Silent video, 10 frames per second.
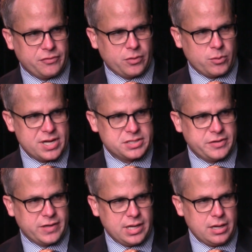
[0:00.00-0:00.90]
the rest of
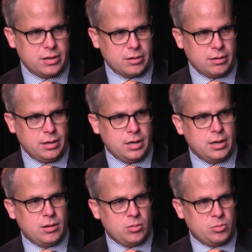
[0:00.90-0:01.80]
the year,
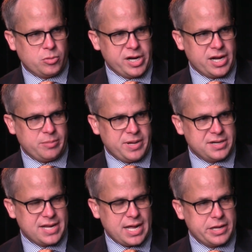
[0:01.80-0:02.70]
Brianna
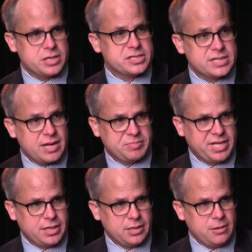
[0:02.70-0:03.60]
Pantalion stepped
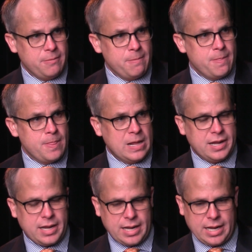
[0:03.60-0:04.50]
in,
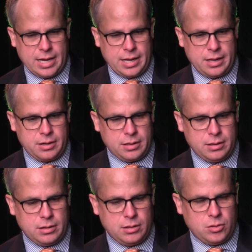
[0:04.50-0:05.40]
and
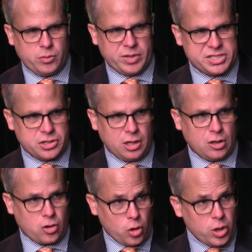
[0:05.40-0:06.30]
we saw
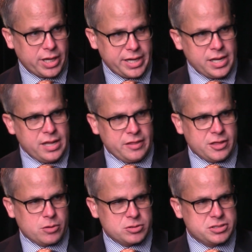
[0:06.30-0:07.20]
early
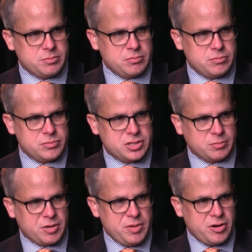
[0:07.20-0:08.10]
there were some
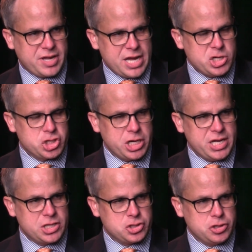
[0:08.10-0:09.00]
communication
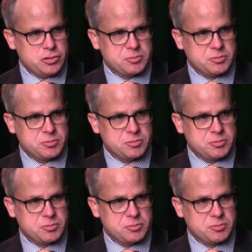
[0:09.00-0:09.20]
issues